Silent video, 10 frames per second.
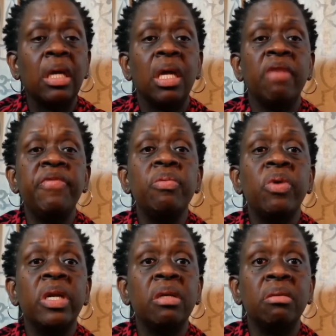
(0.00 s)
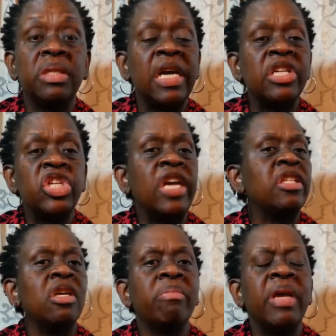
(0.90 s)
If you want to take a
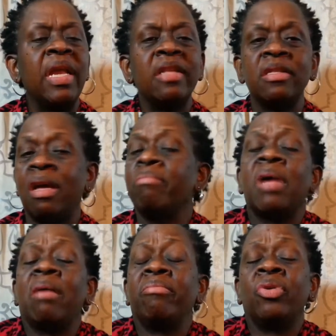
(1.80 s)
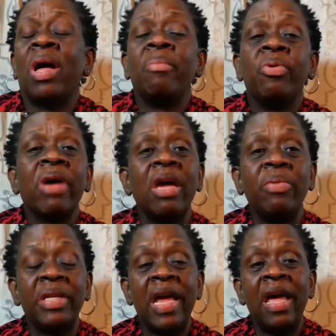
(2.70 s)
chance on me, I'm okay
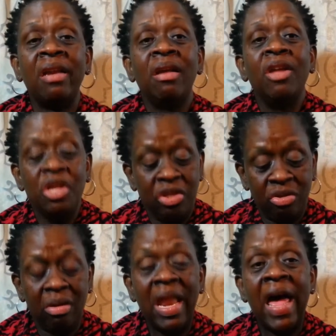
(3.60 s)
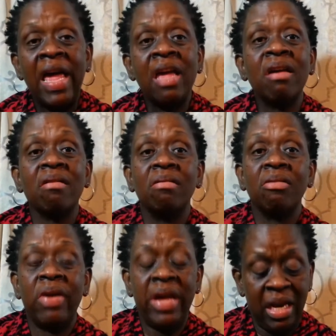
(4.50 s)
with that. So
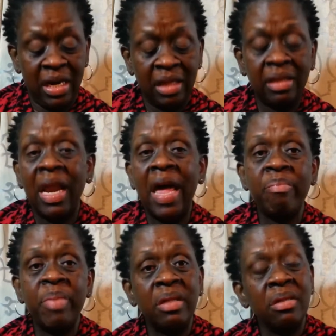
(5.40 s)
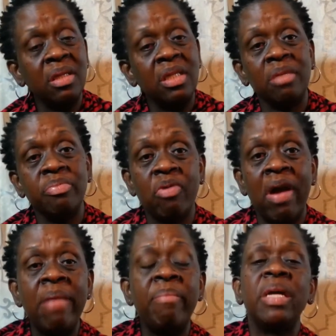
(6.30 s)
go ahead and hit the like button, the
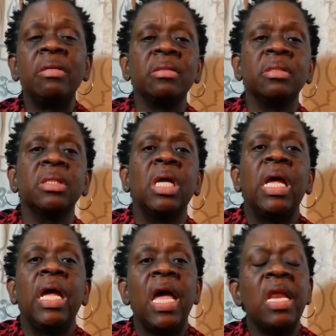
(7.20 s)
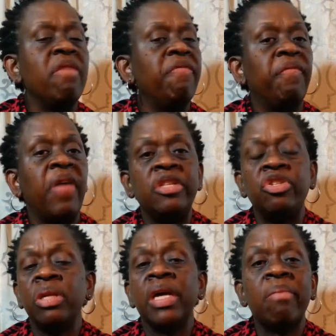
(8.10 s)
subscribe button. And if,
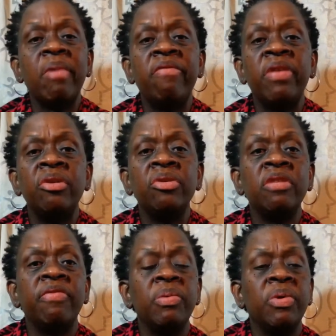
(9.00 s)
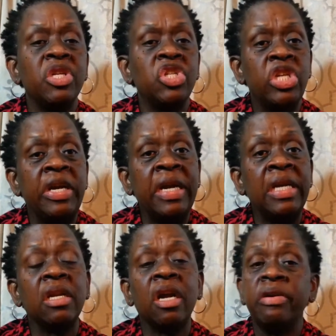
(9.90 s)
as you look at my videos, if you want to share
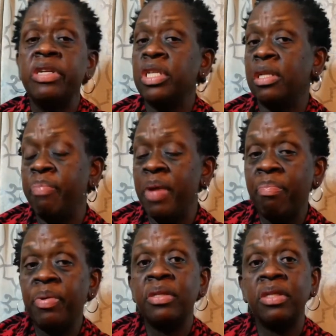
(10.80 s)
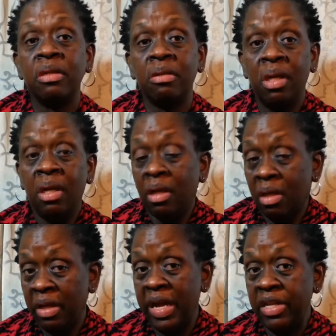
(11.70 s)
it, encourage other people to
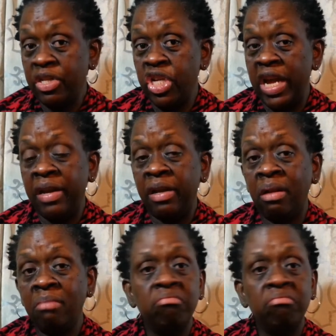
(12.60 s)
look at the channel,